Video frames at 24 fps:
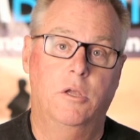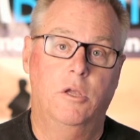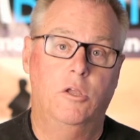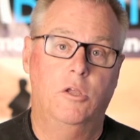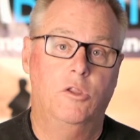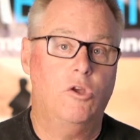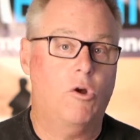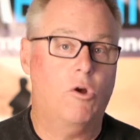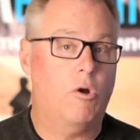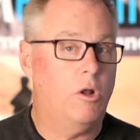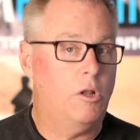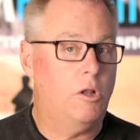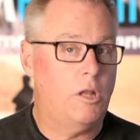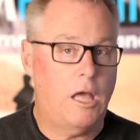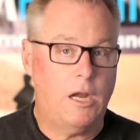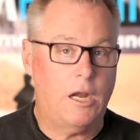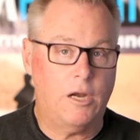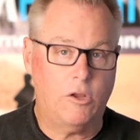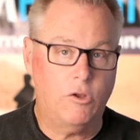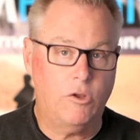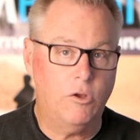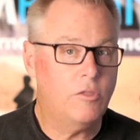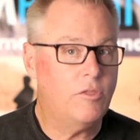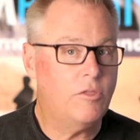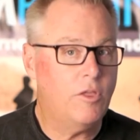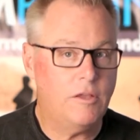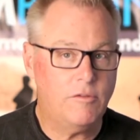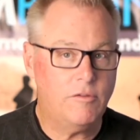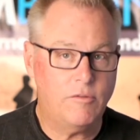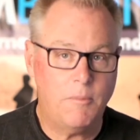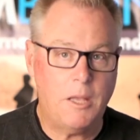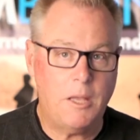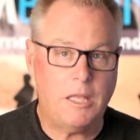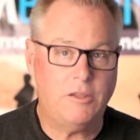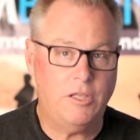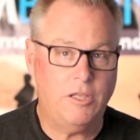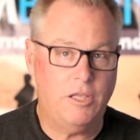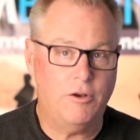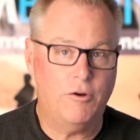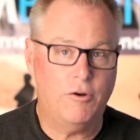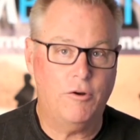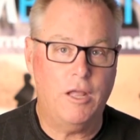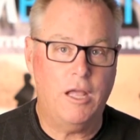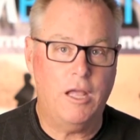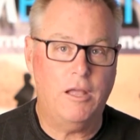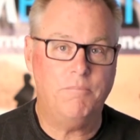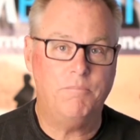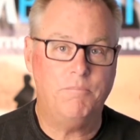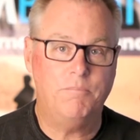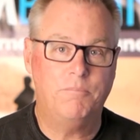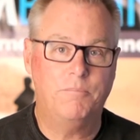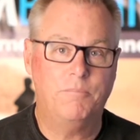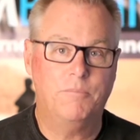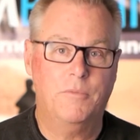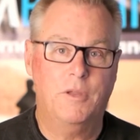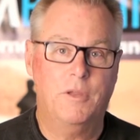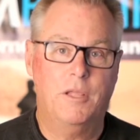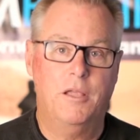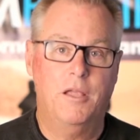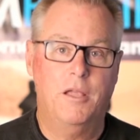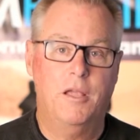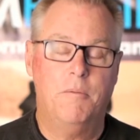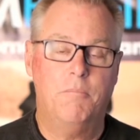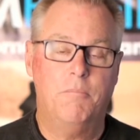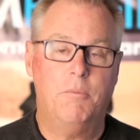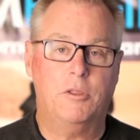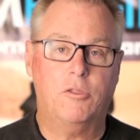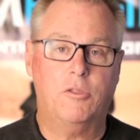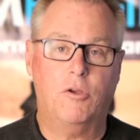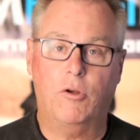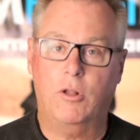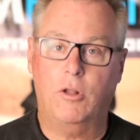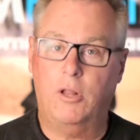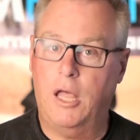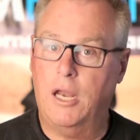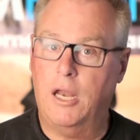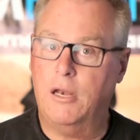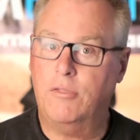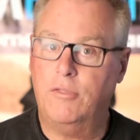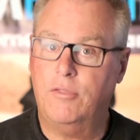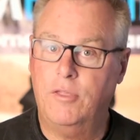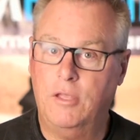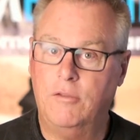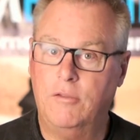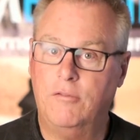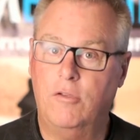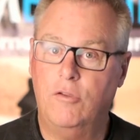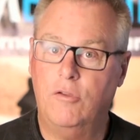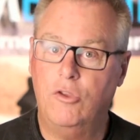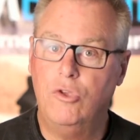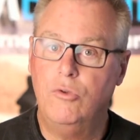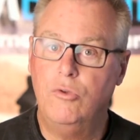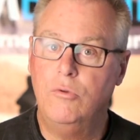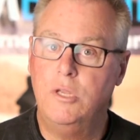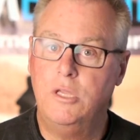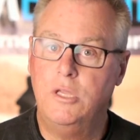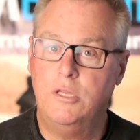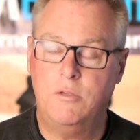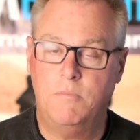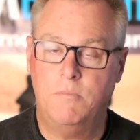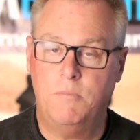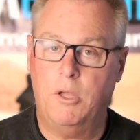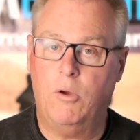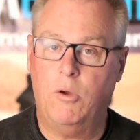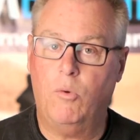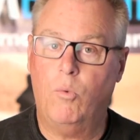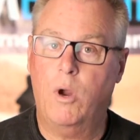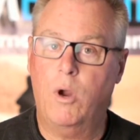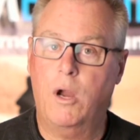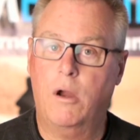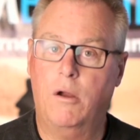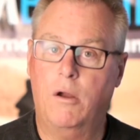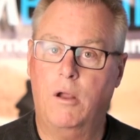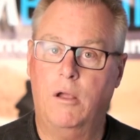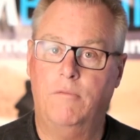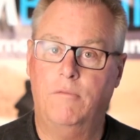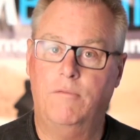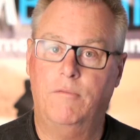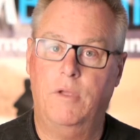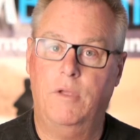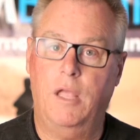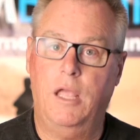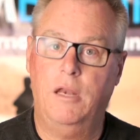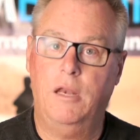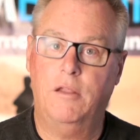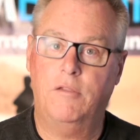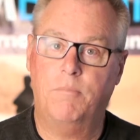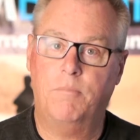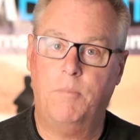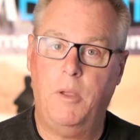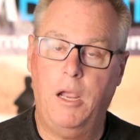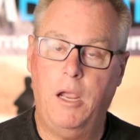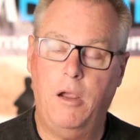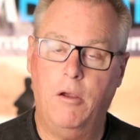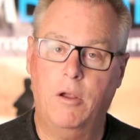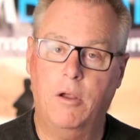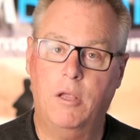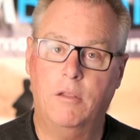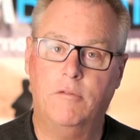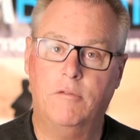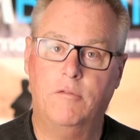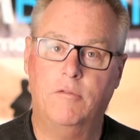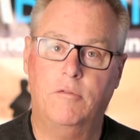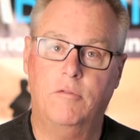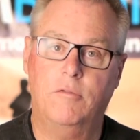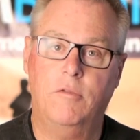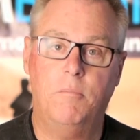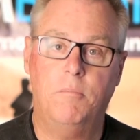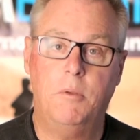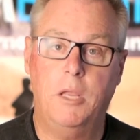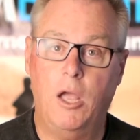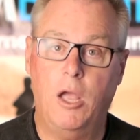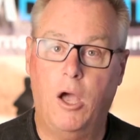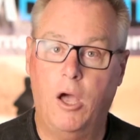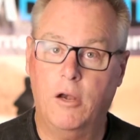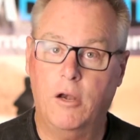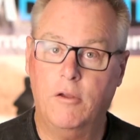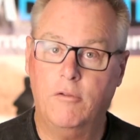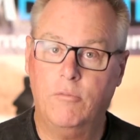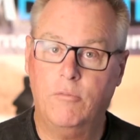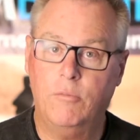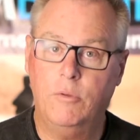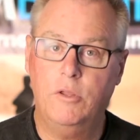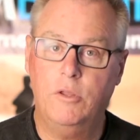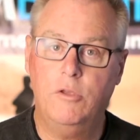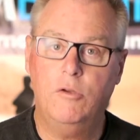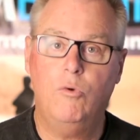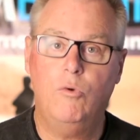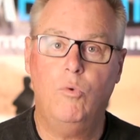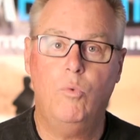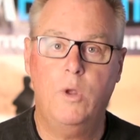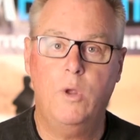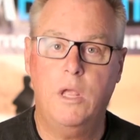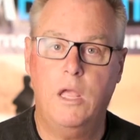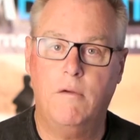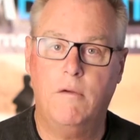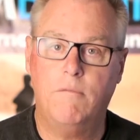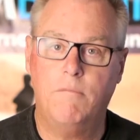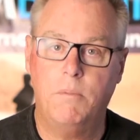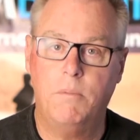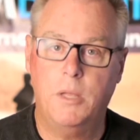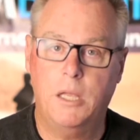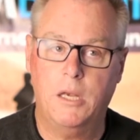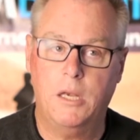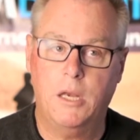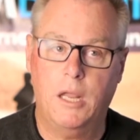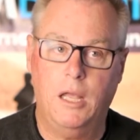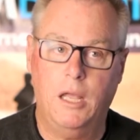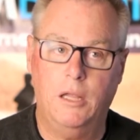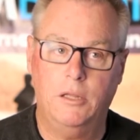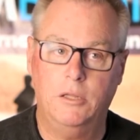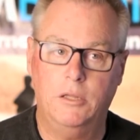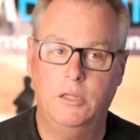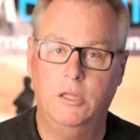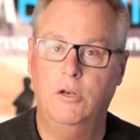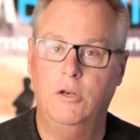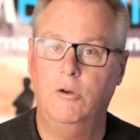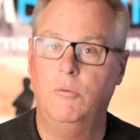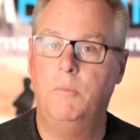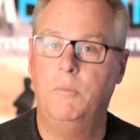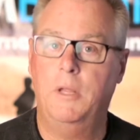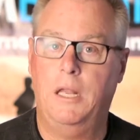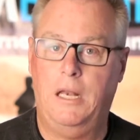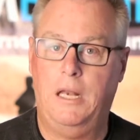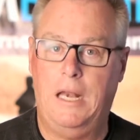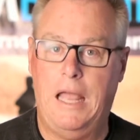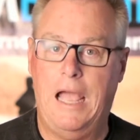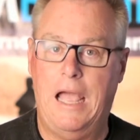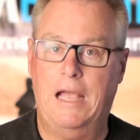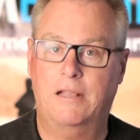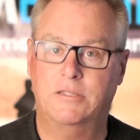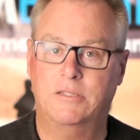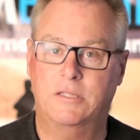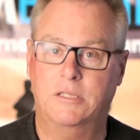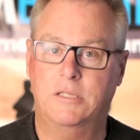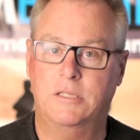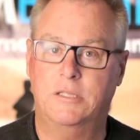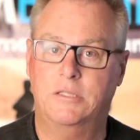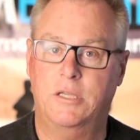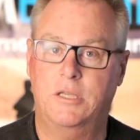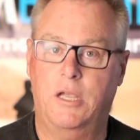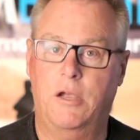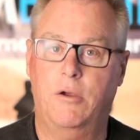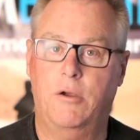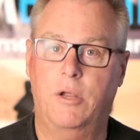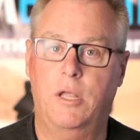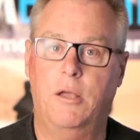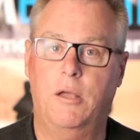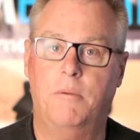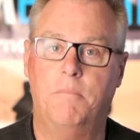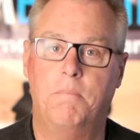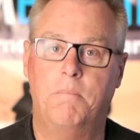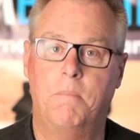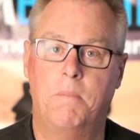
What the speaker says: There are a lot of good things about the internet, but there are a lot of things that you need to be aware of. And as parents, to be honest with you, we have been a little bit lax in this area.